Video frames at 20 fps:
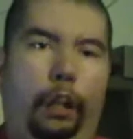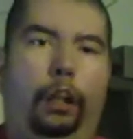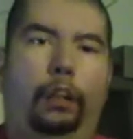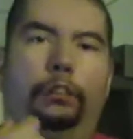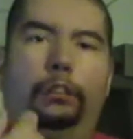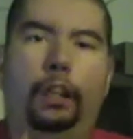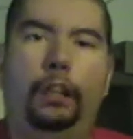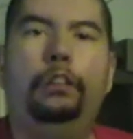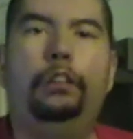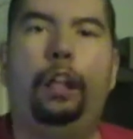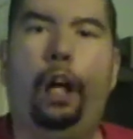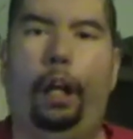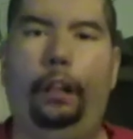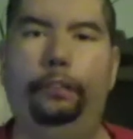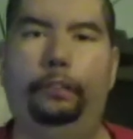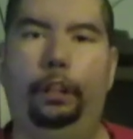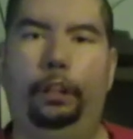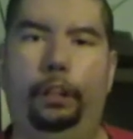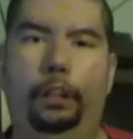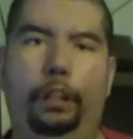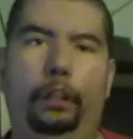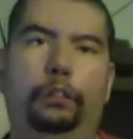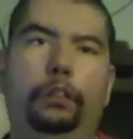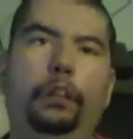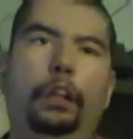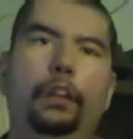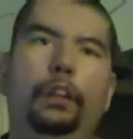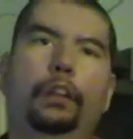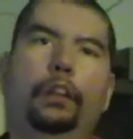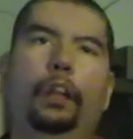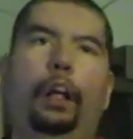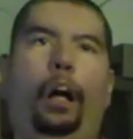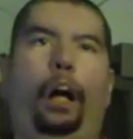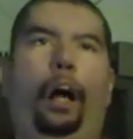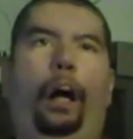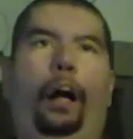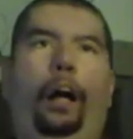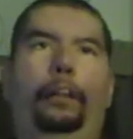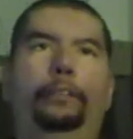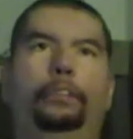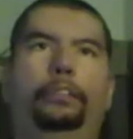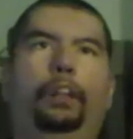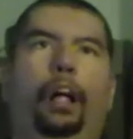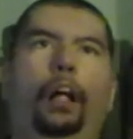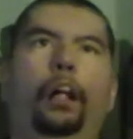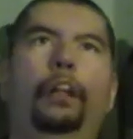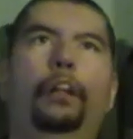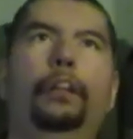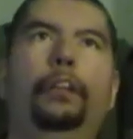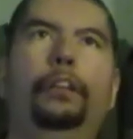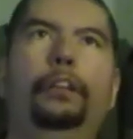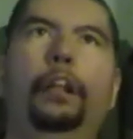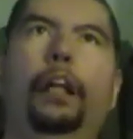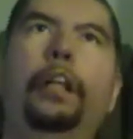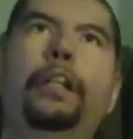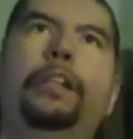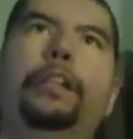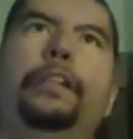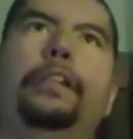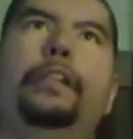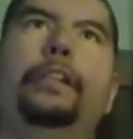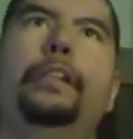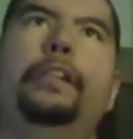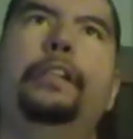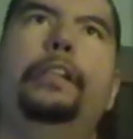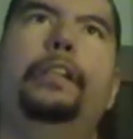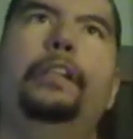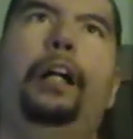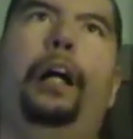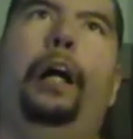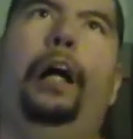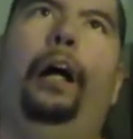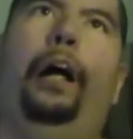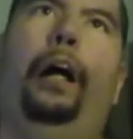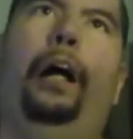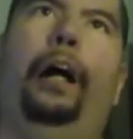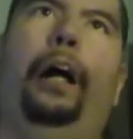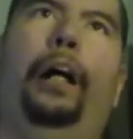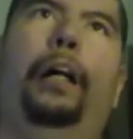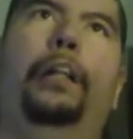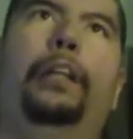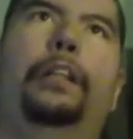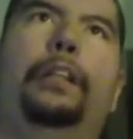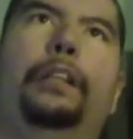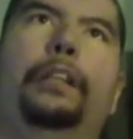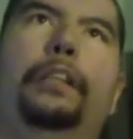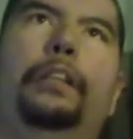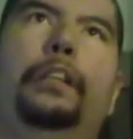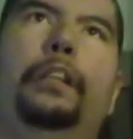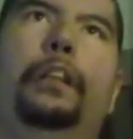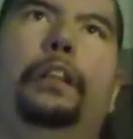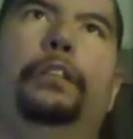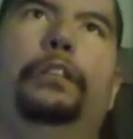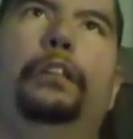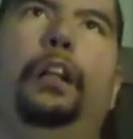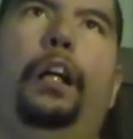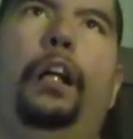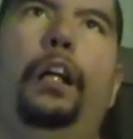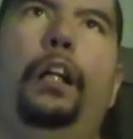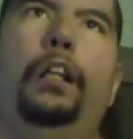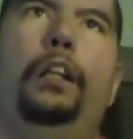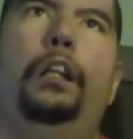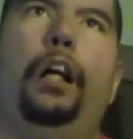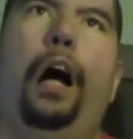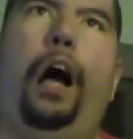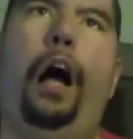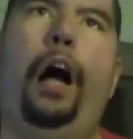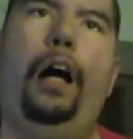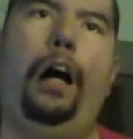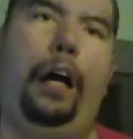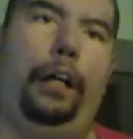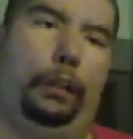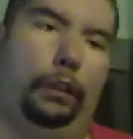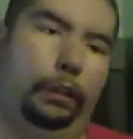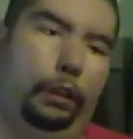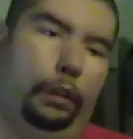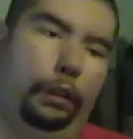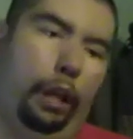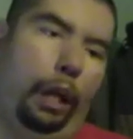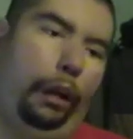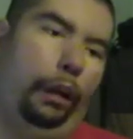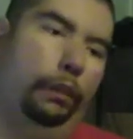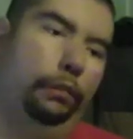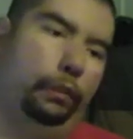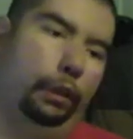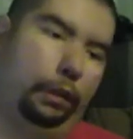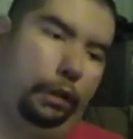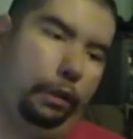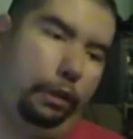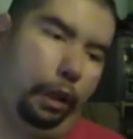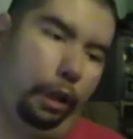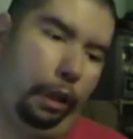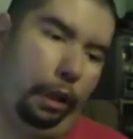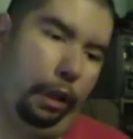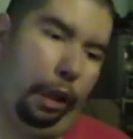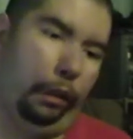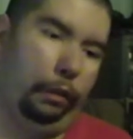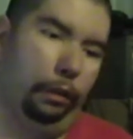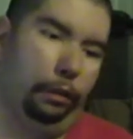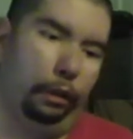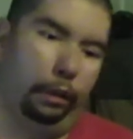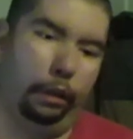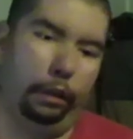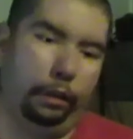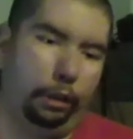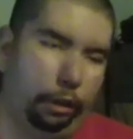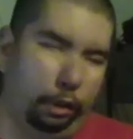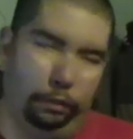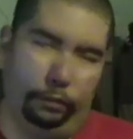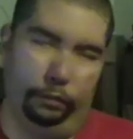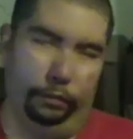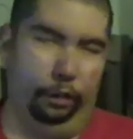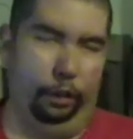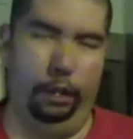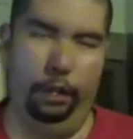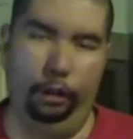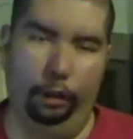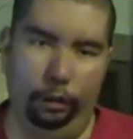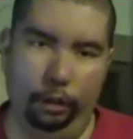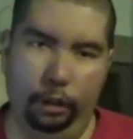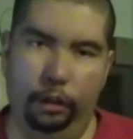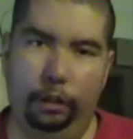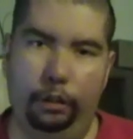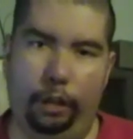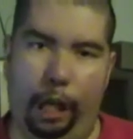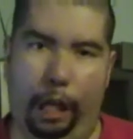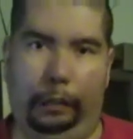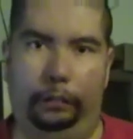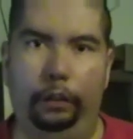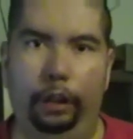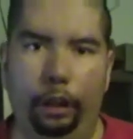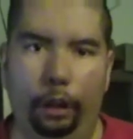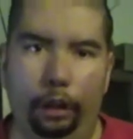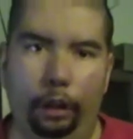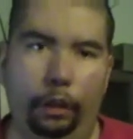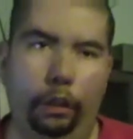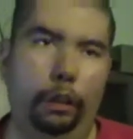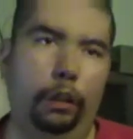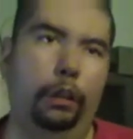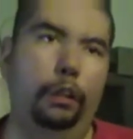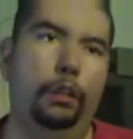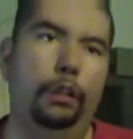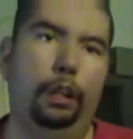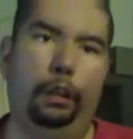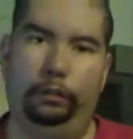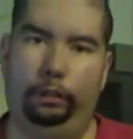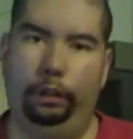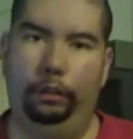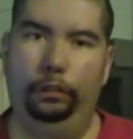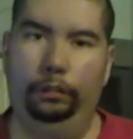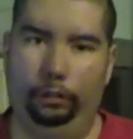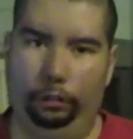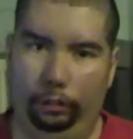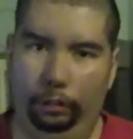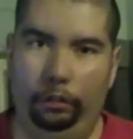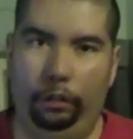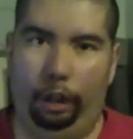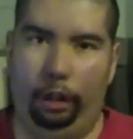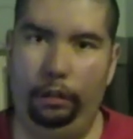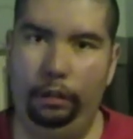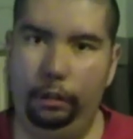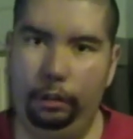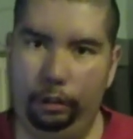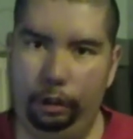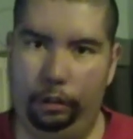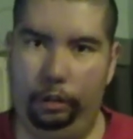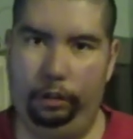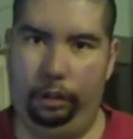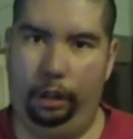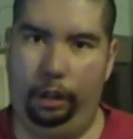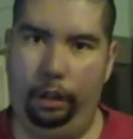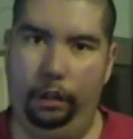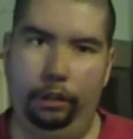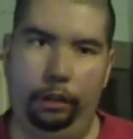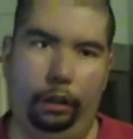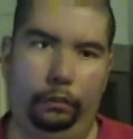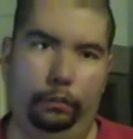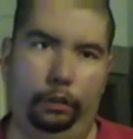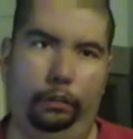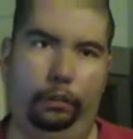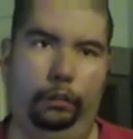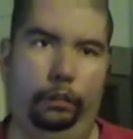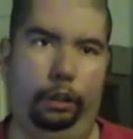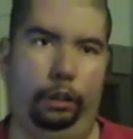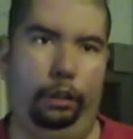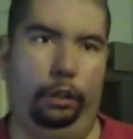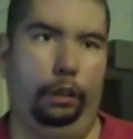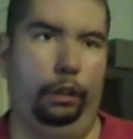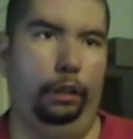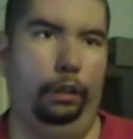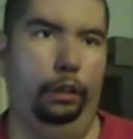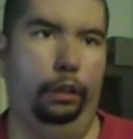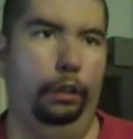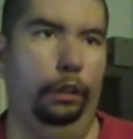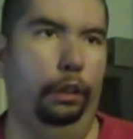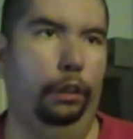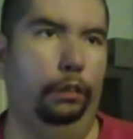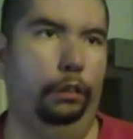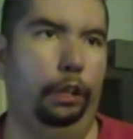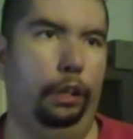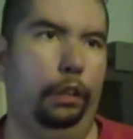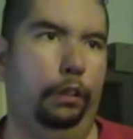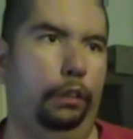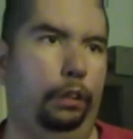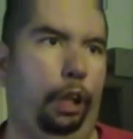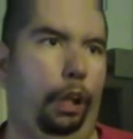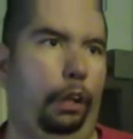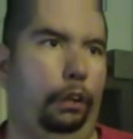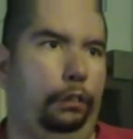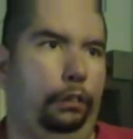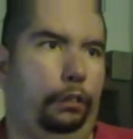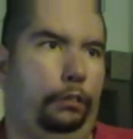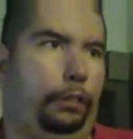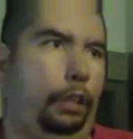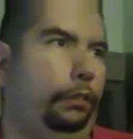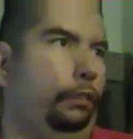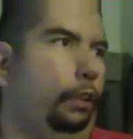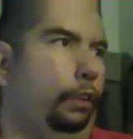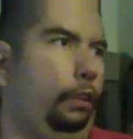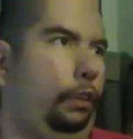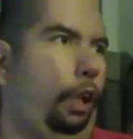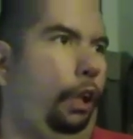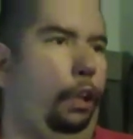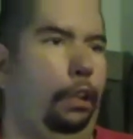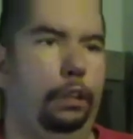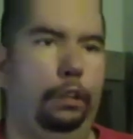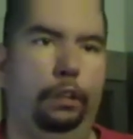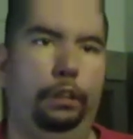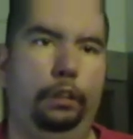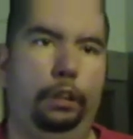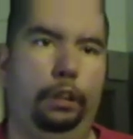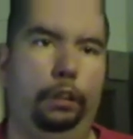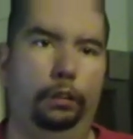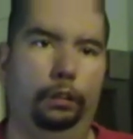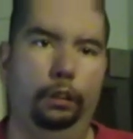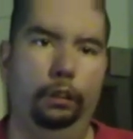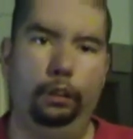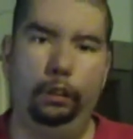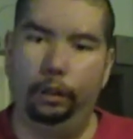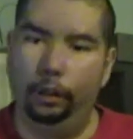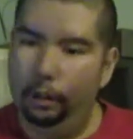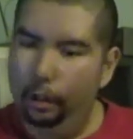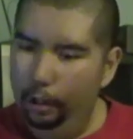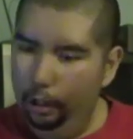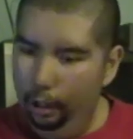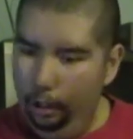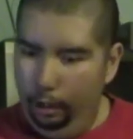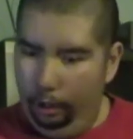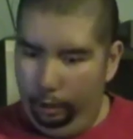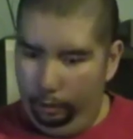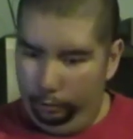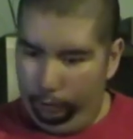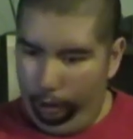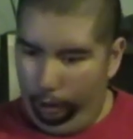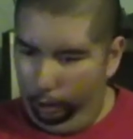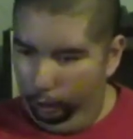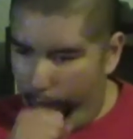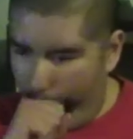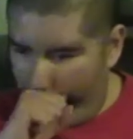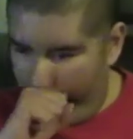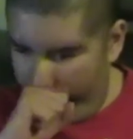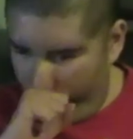great time with it. The whole, I don't want to spoil it at all. If you want to see it, I mean, only 100 people saw it in theaters, but